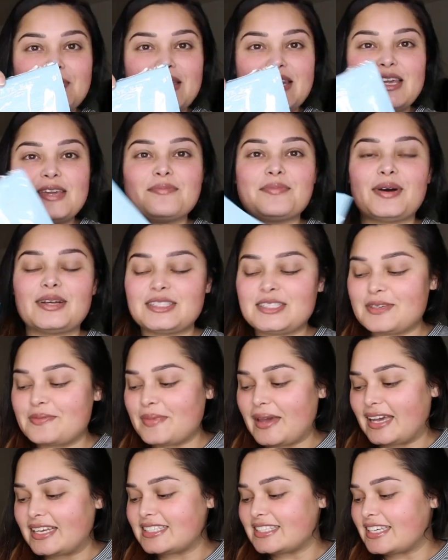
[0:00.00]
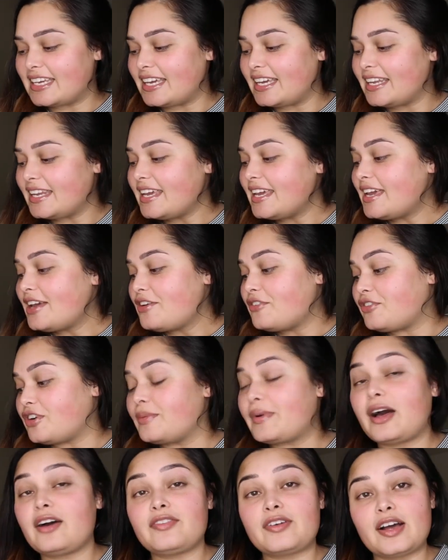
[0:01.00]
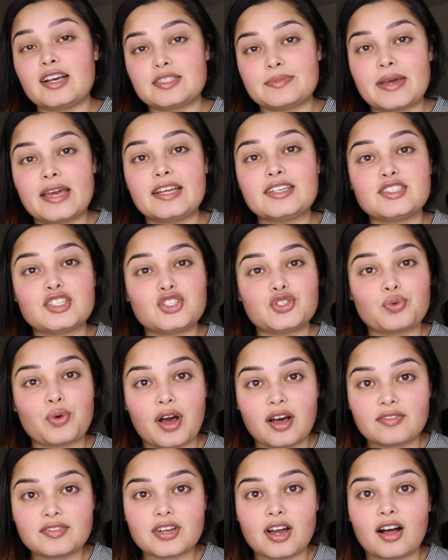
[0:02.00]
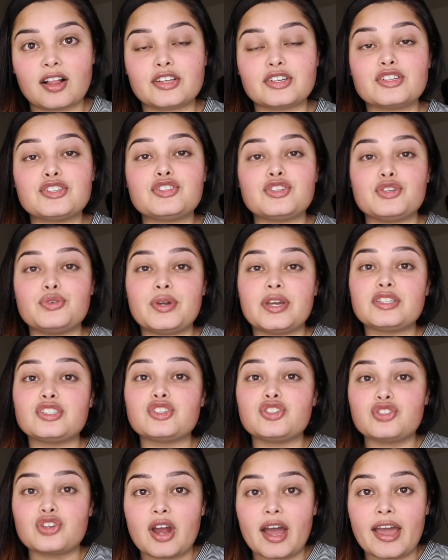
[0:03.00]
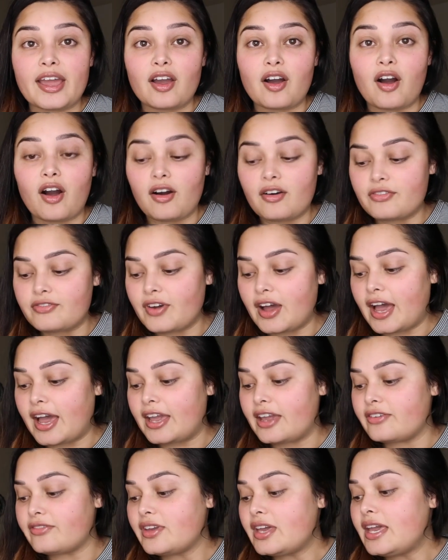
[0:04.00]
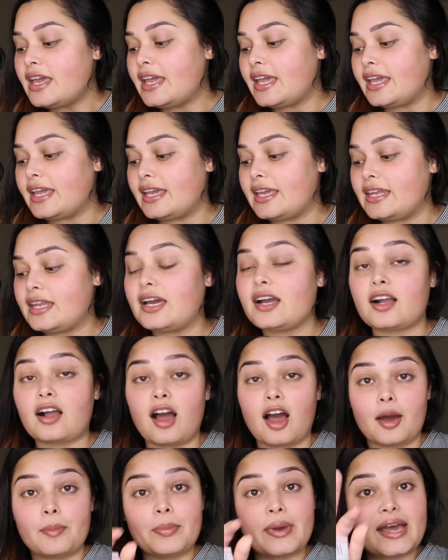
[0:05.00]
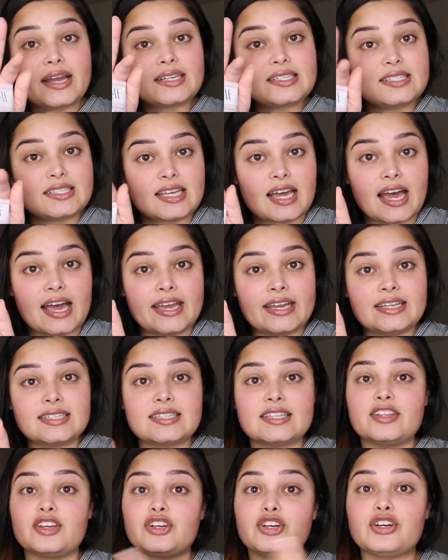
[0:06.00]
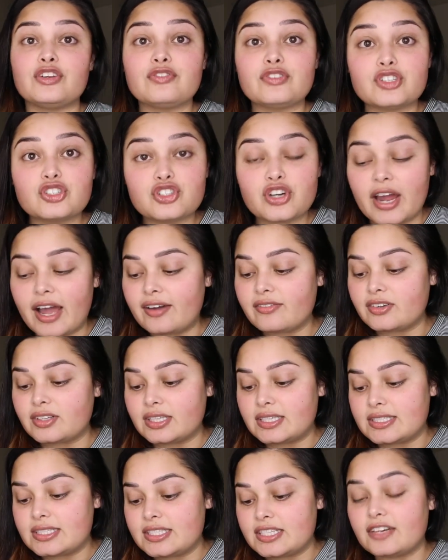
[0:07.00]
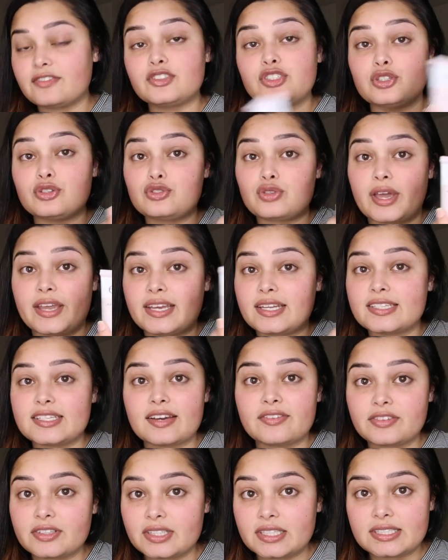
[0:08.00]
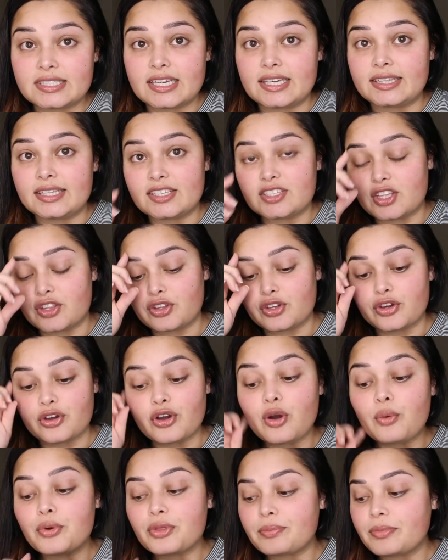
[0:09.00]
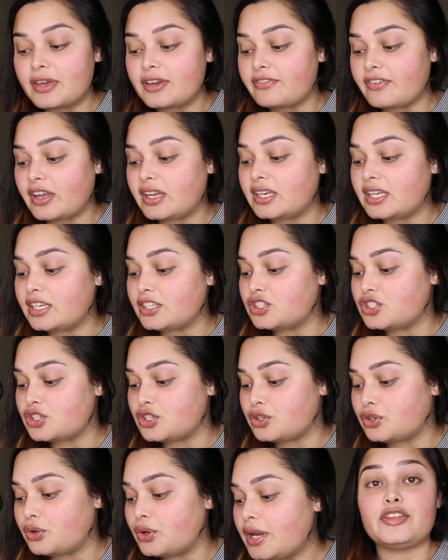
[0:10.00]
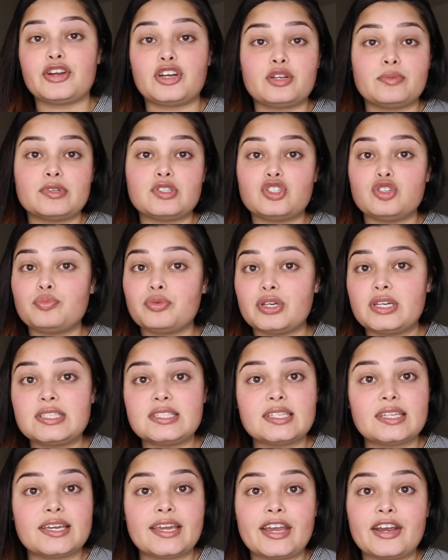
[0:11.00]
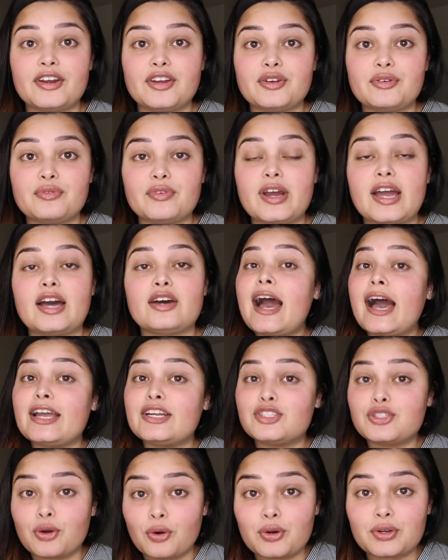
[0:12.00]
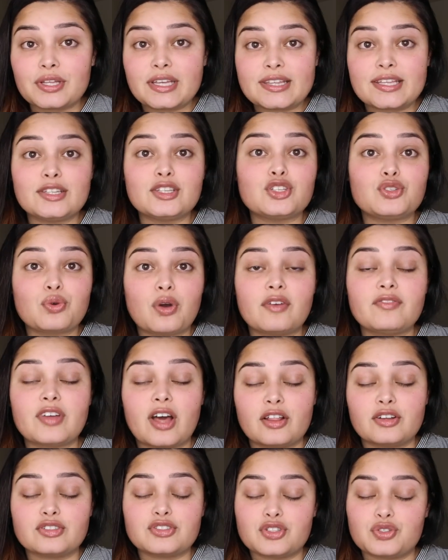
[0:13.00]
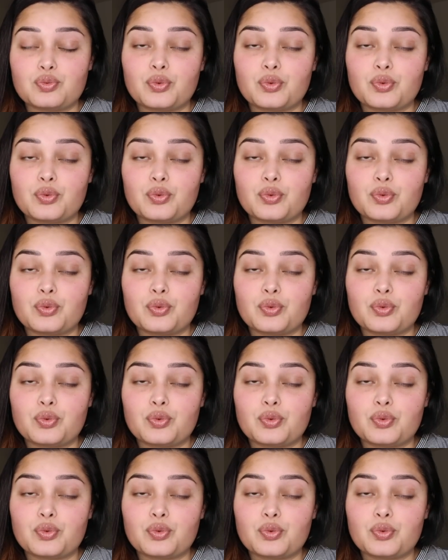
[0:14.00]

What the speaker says: mini multi-mask kit from e.l.f. Cosmetics is $12, so you get to try all 5 in a compact size, and they're good for travel and stuff too, so I can definitely take these on the go with me if I need to. They're gonna be super easy to carry around. I totally think the $12